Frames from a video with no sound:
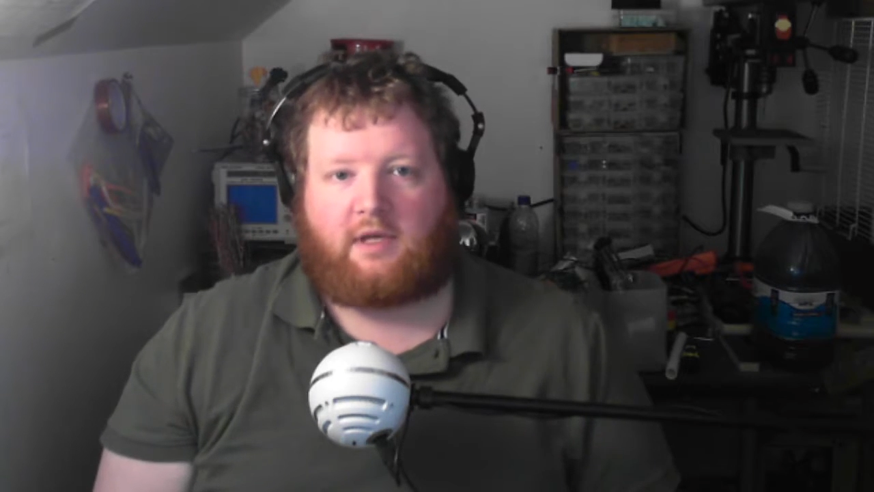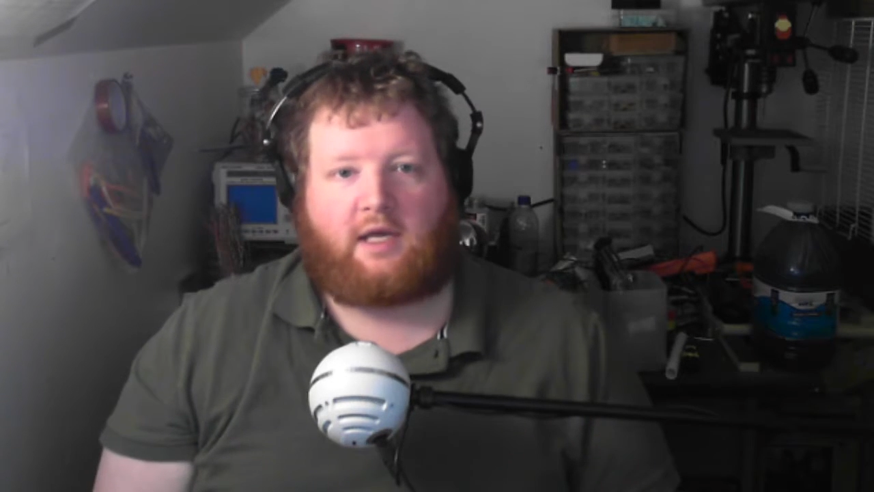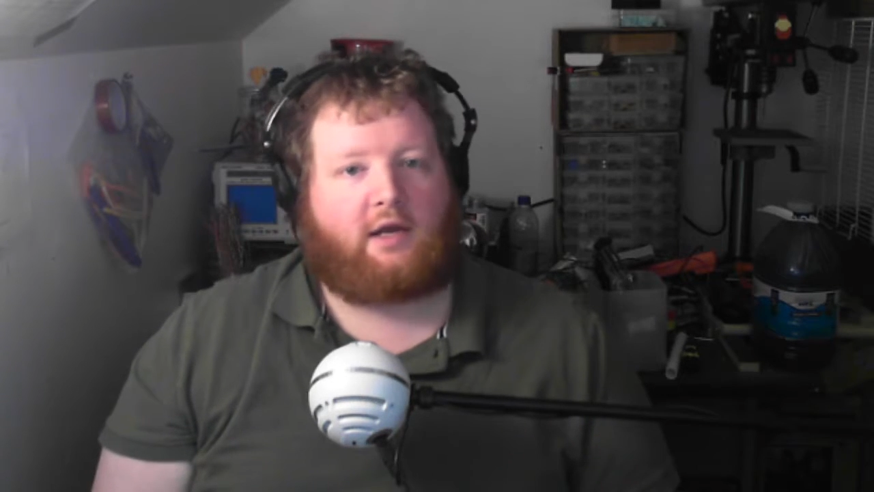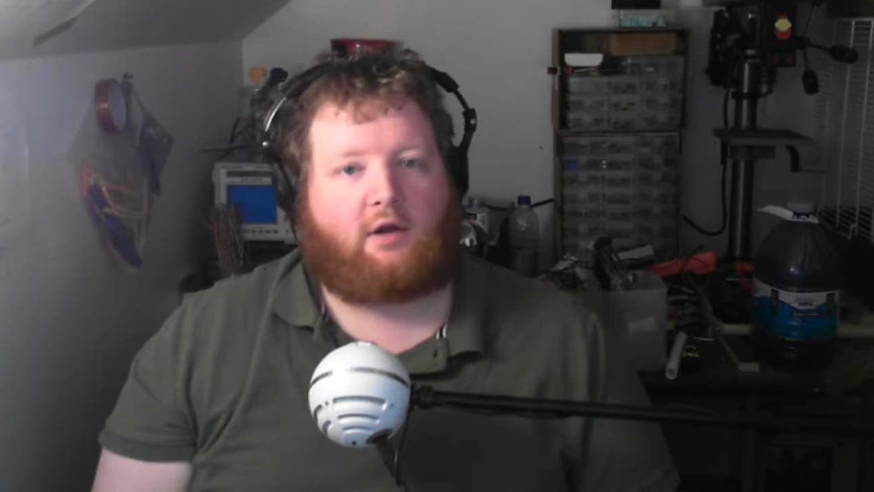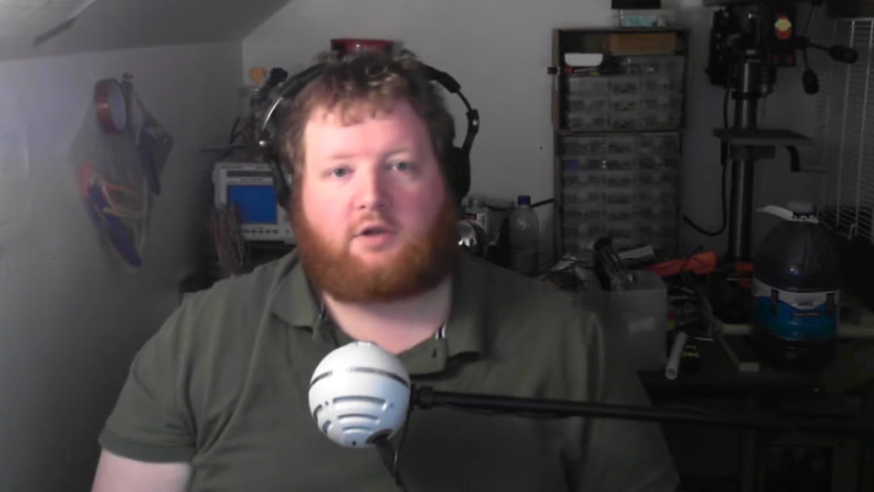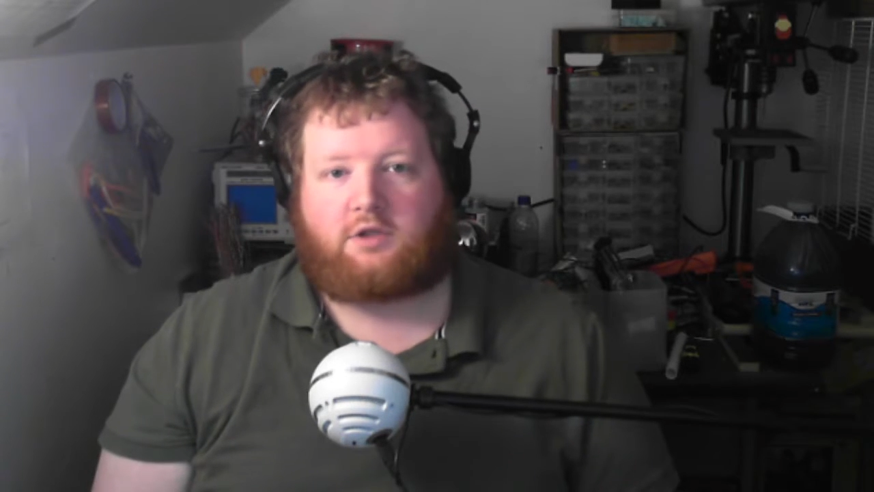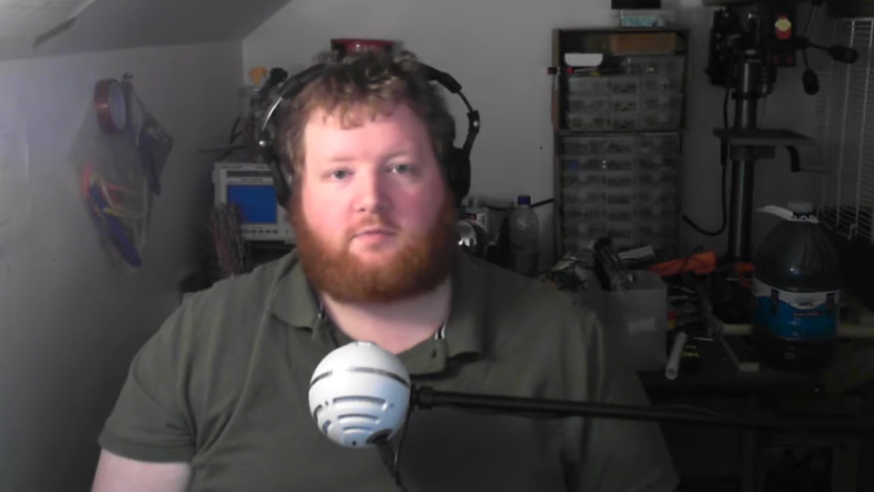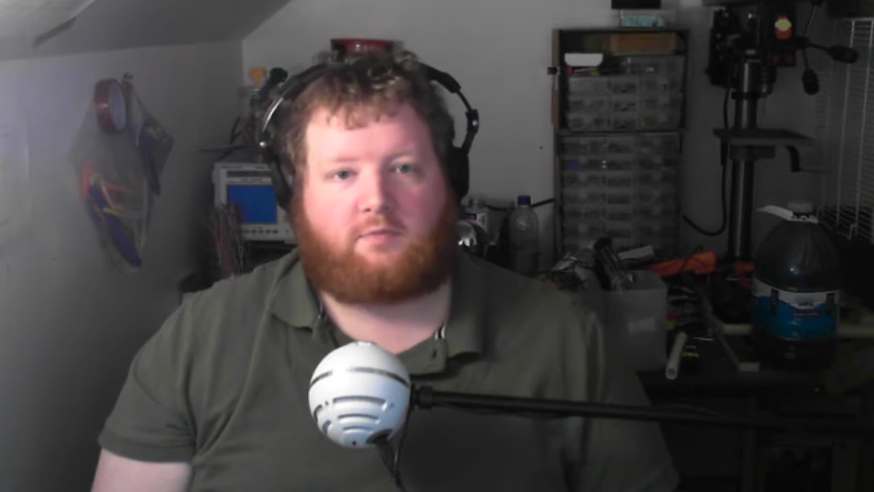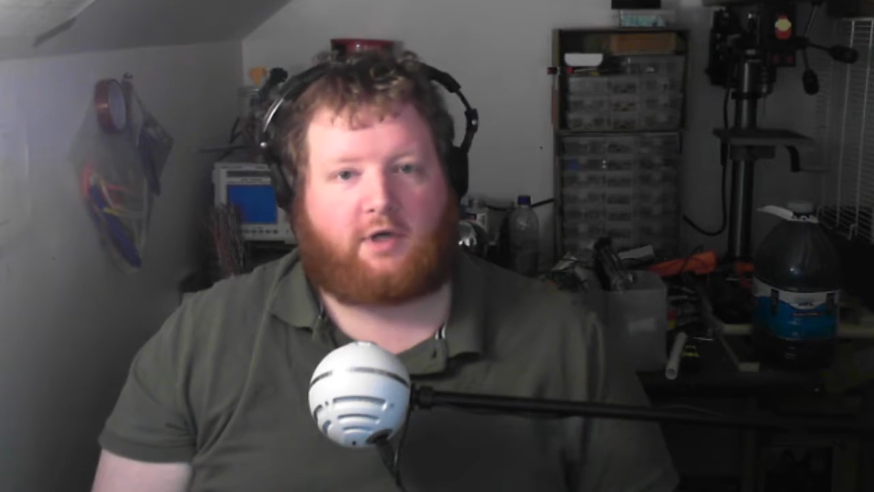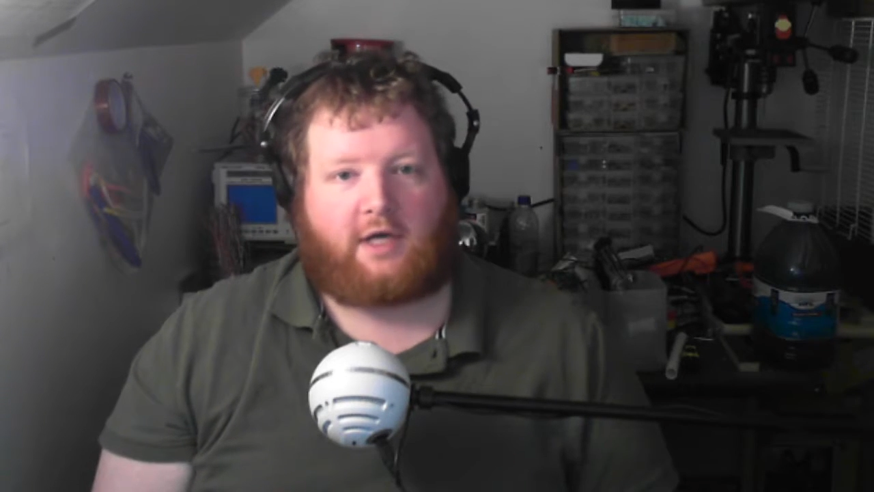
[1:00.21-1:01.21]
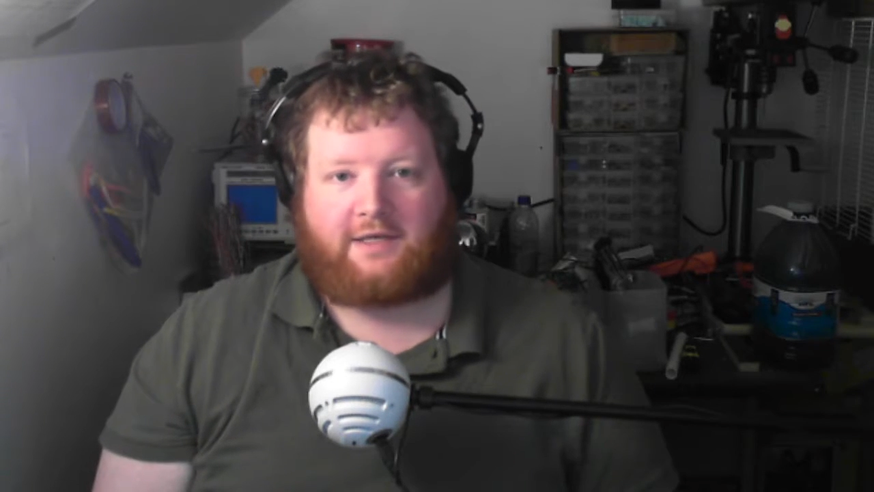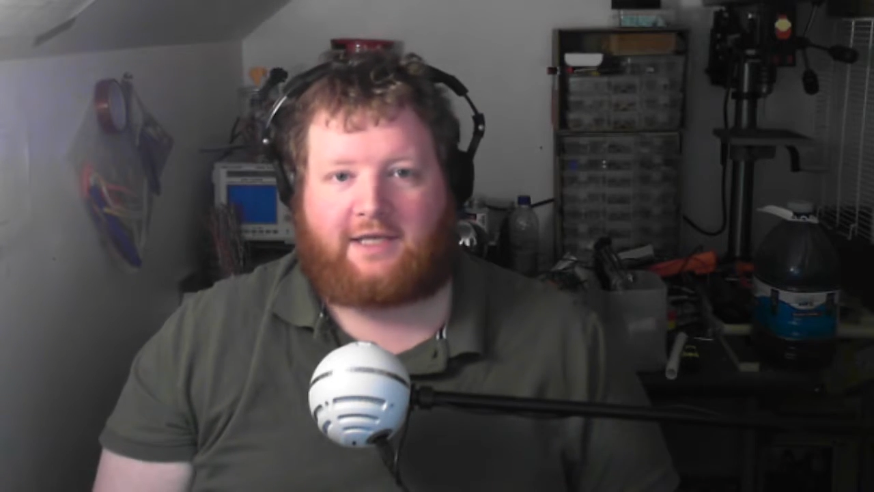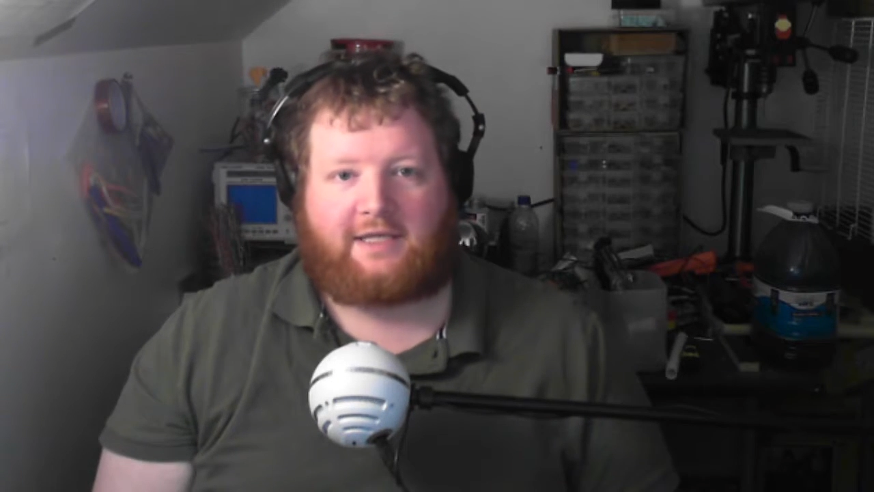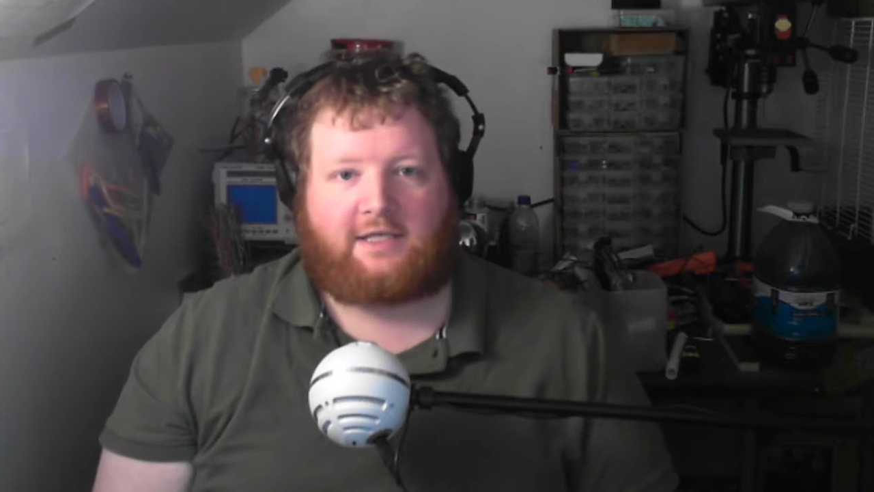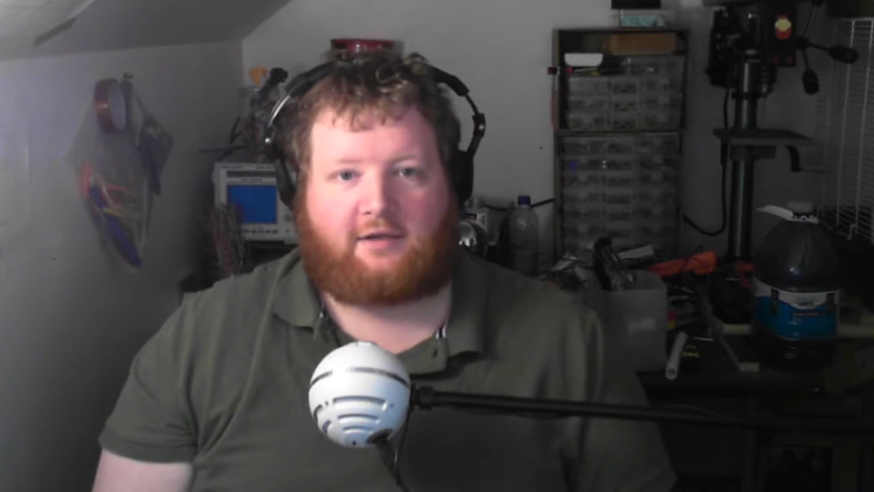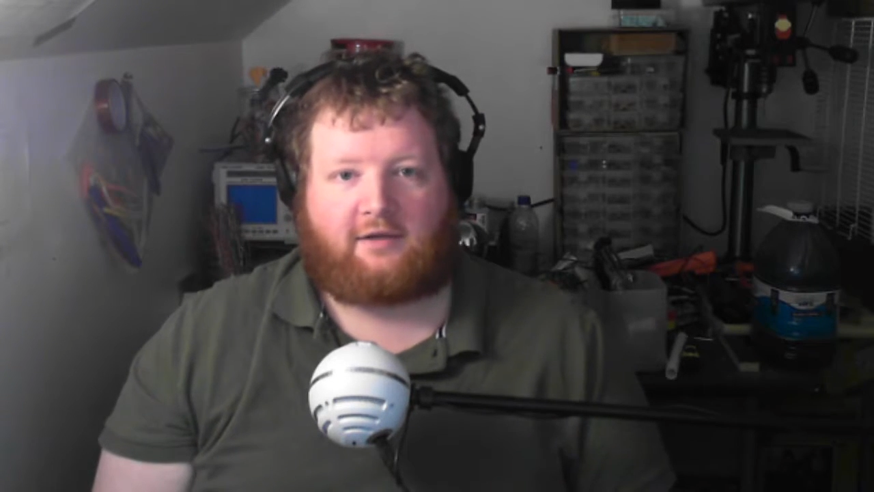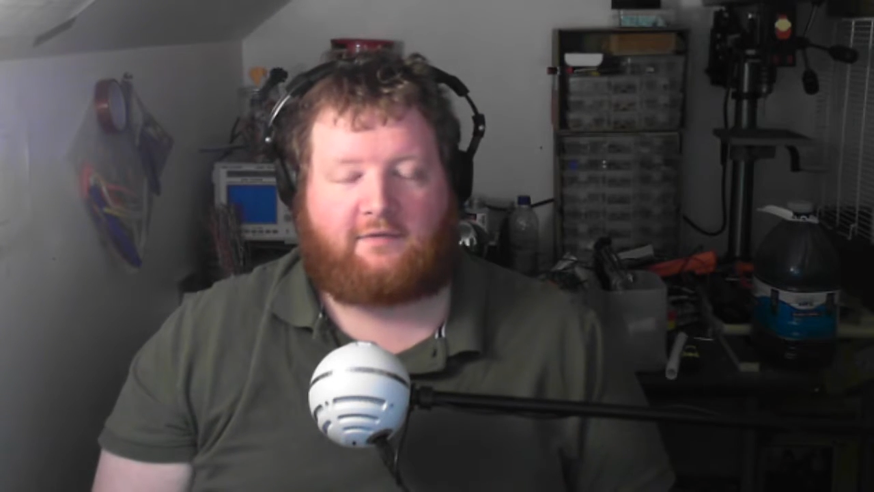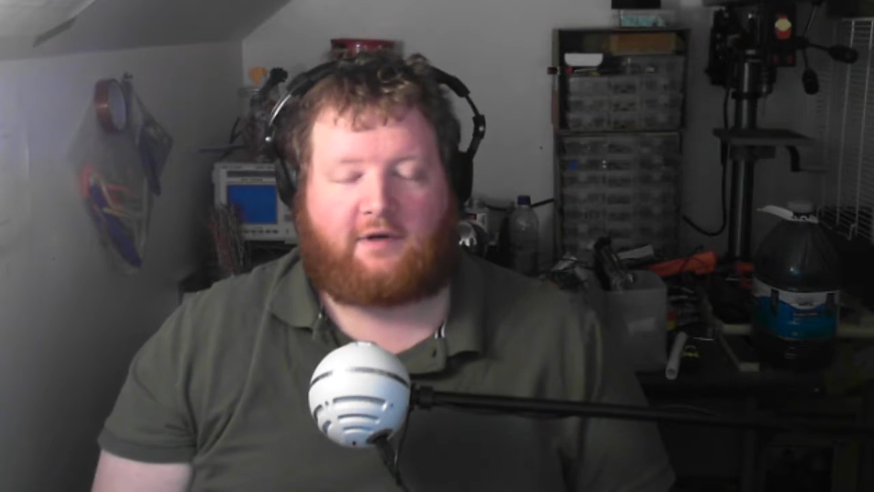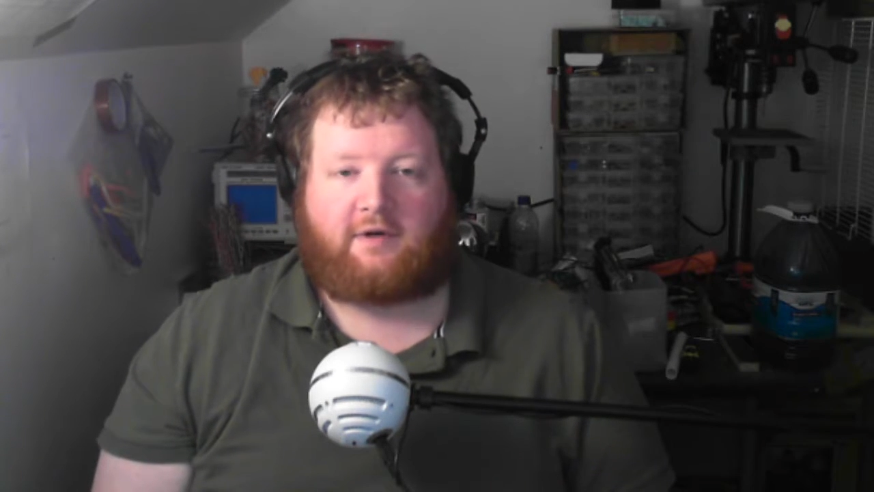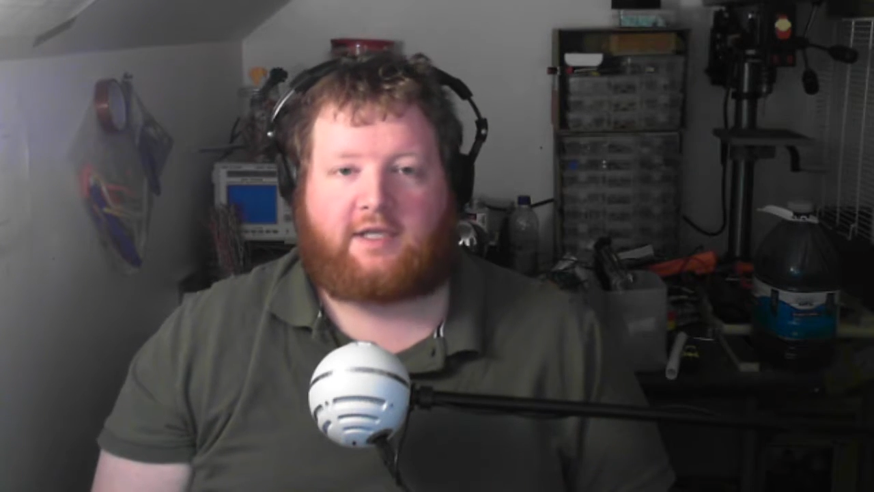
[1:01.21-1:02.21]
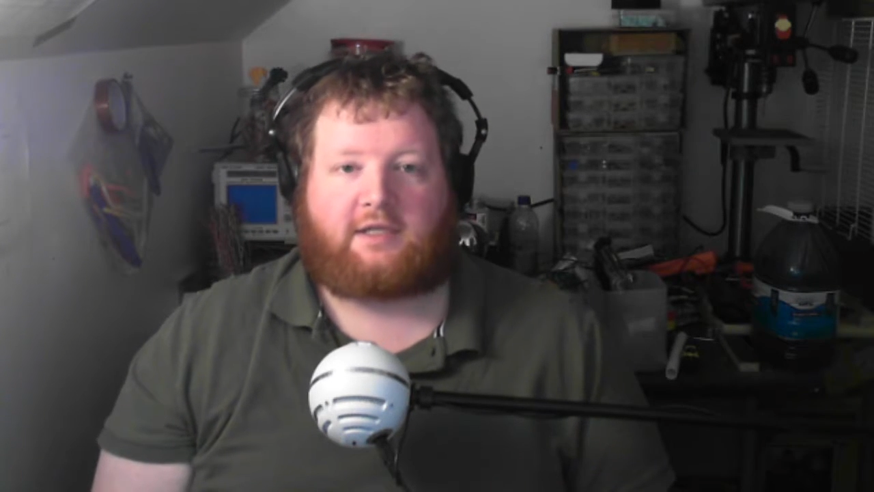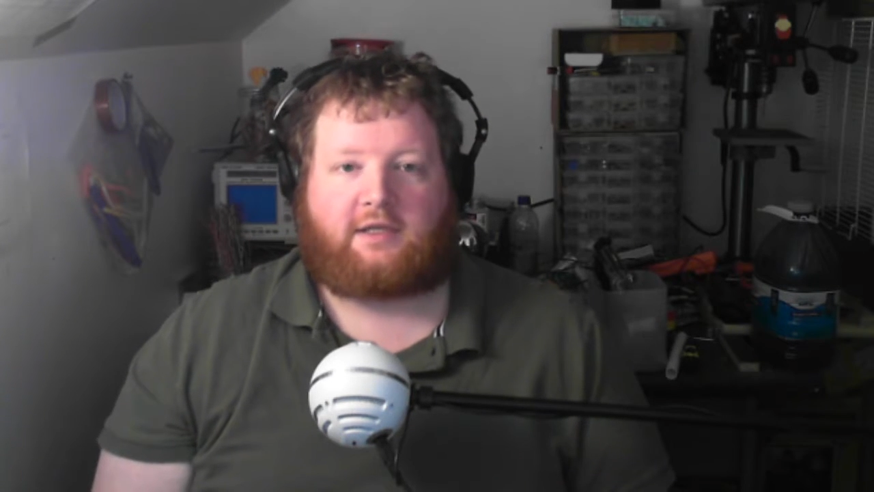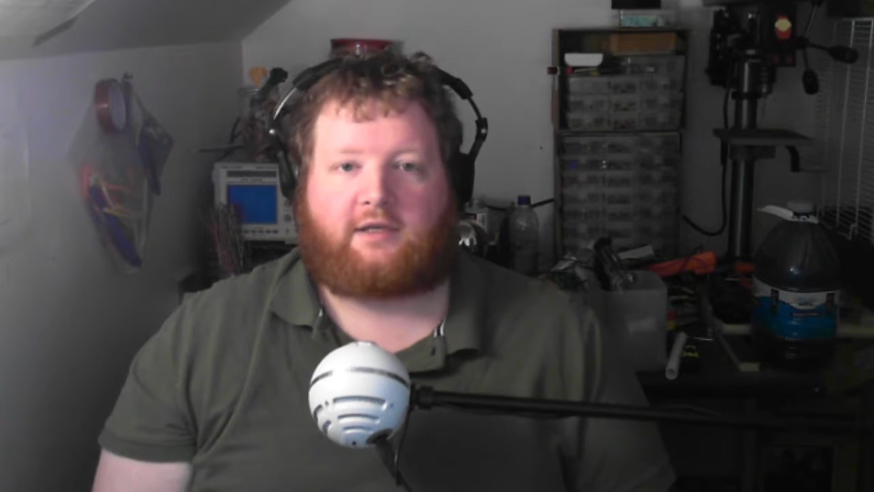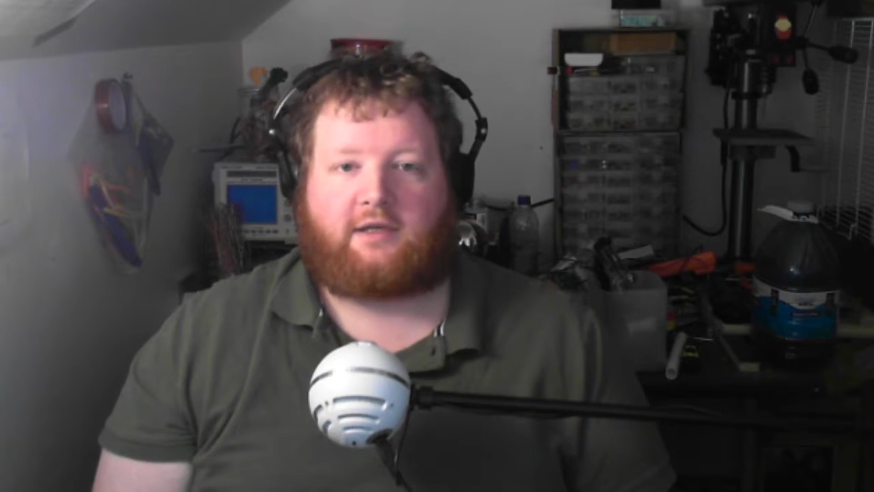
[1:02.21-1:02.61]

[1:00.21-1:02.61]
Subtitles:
It all should work identical theoretically.